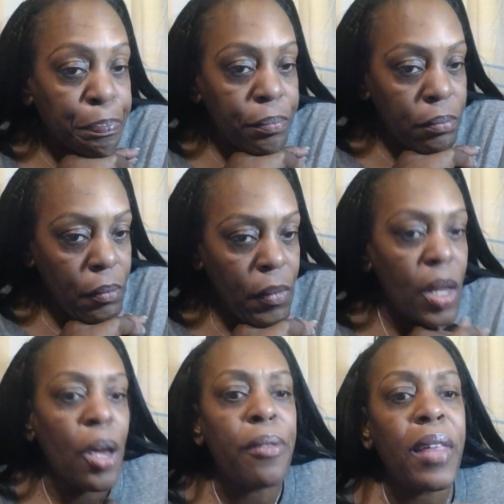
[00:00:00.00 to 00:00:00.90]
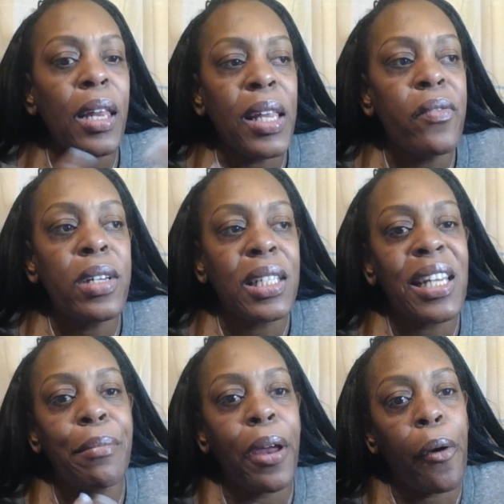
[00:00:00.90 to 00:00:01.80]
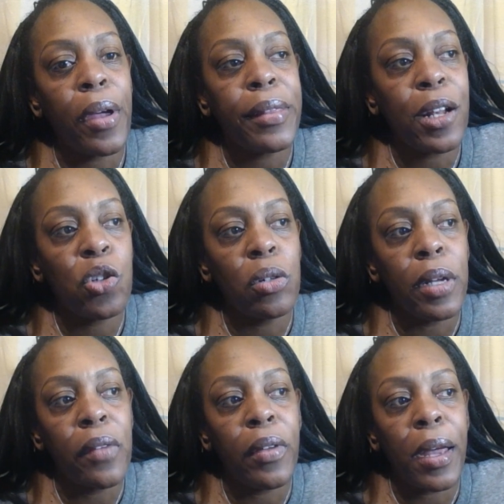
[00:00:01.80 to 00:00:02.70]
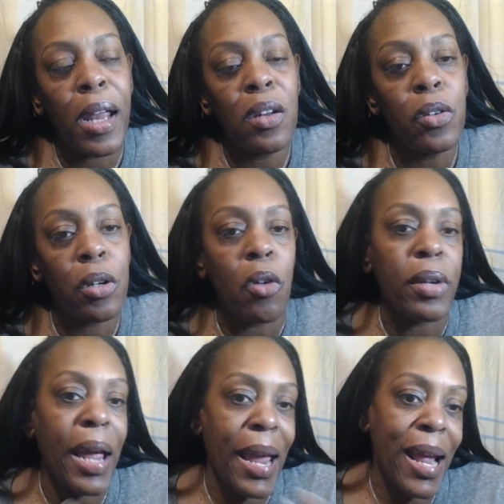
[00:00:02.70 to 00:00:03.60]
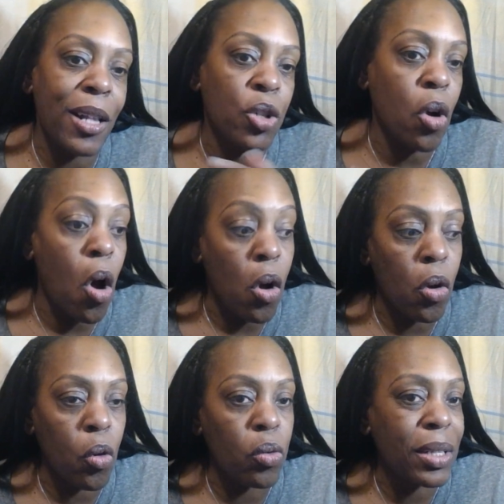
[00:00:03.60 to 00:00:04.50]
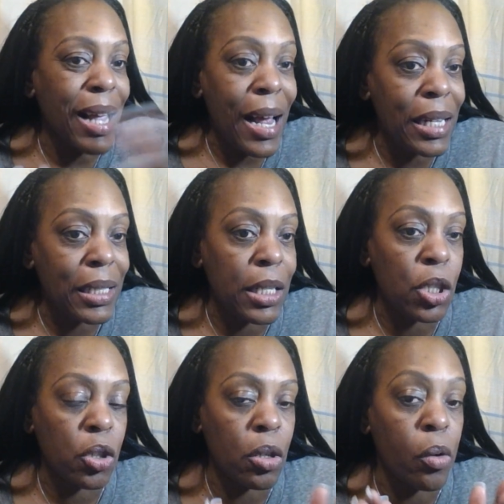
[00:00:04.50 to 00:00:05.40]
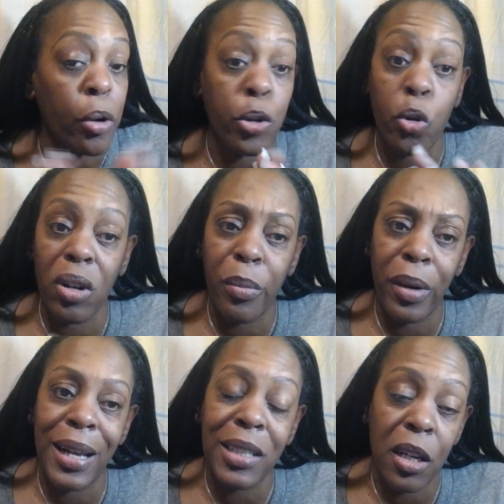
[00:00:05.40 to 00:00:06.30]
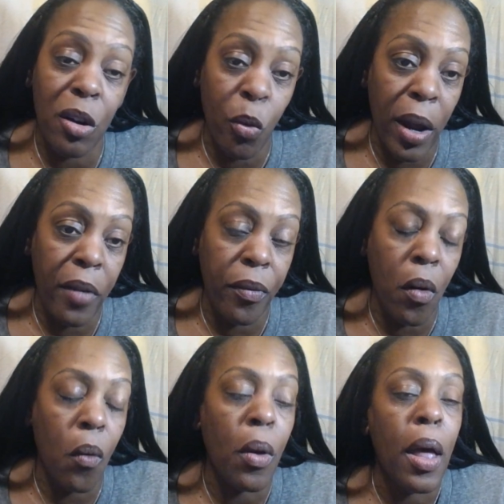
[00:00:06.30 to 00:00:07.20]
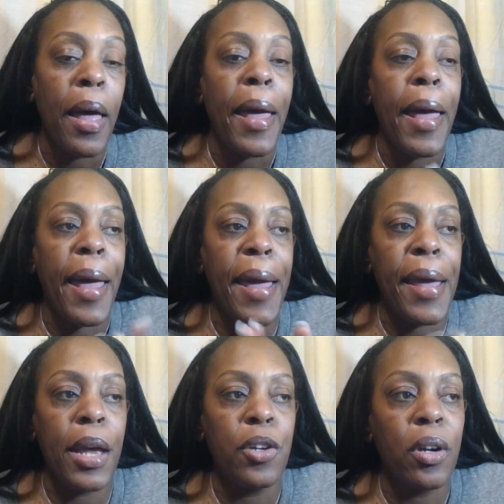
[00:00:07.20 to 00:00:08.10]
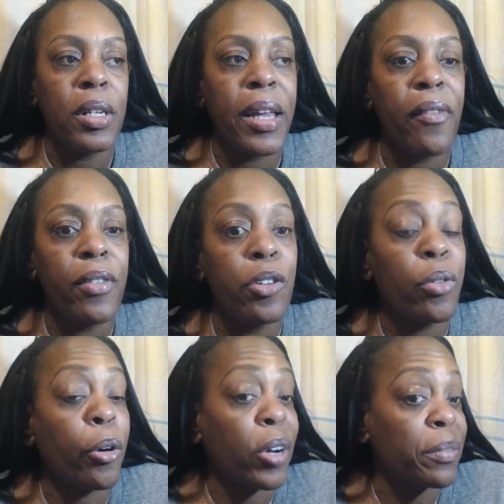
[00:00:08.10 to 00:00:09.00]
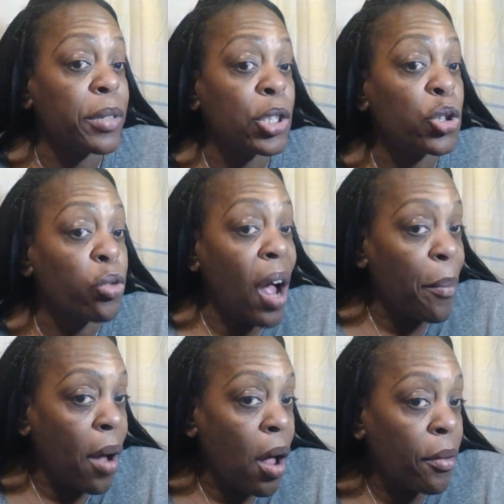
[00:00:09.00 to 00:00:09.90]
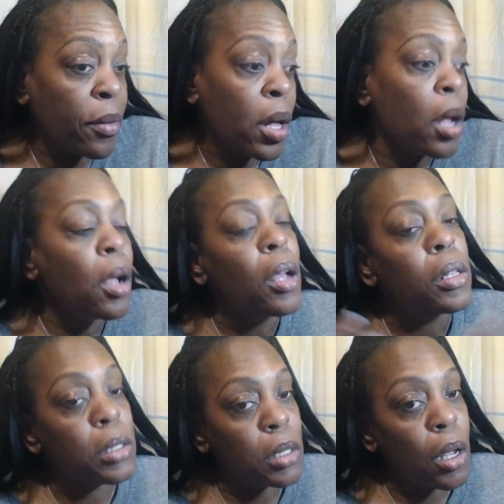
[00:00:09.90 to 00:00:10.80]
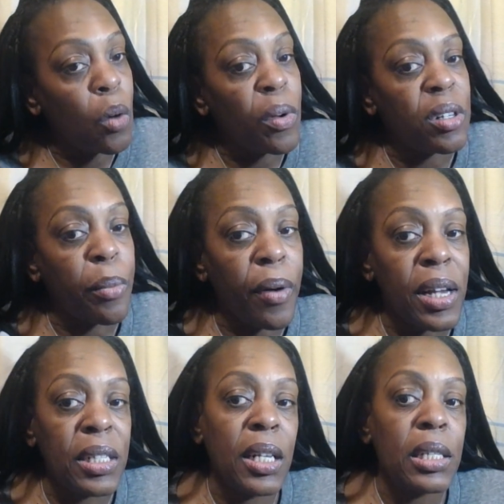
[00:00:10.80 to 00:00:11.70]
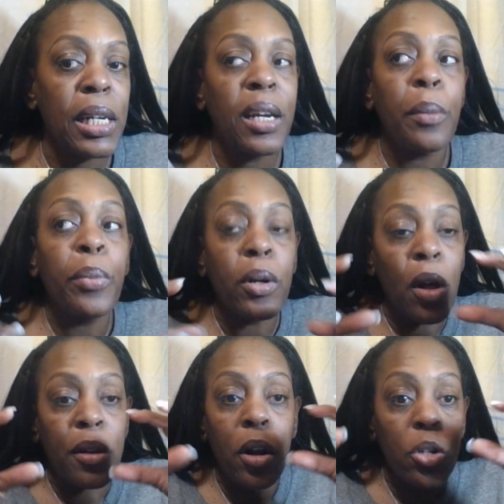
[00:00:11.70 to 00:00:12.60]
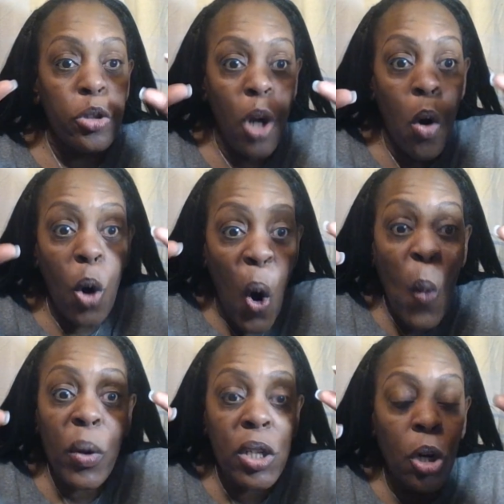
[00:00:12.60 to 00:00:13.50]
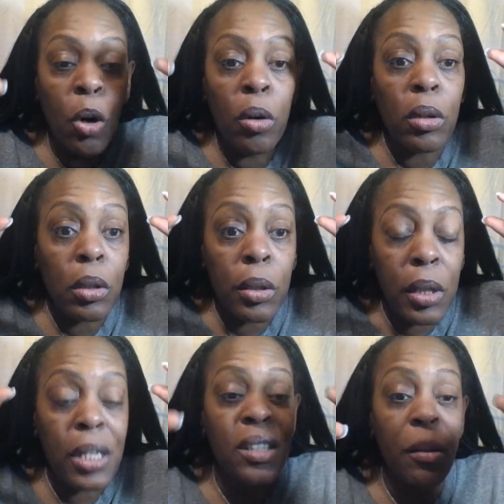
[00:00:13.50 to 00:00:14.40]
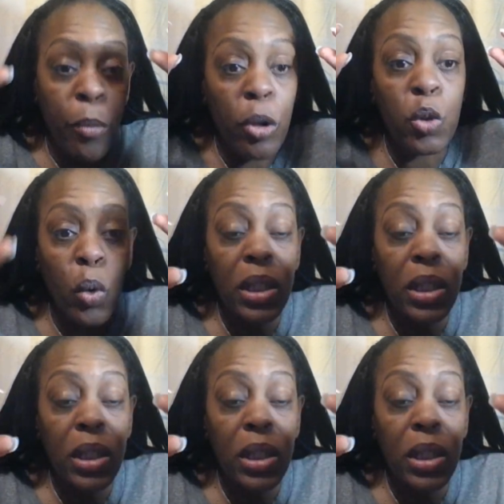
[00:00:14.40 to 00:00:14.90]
if they live in the same area that you live in you know your aunts or uncles cousins you know you're truly blessed and grateful and you could definitely do a christmas drop off so with the presents and then put on there don't open till december 25th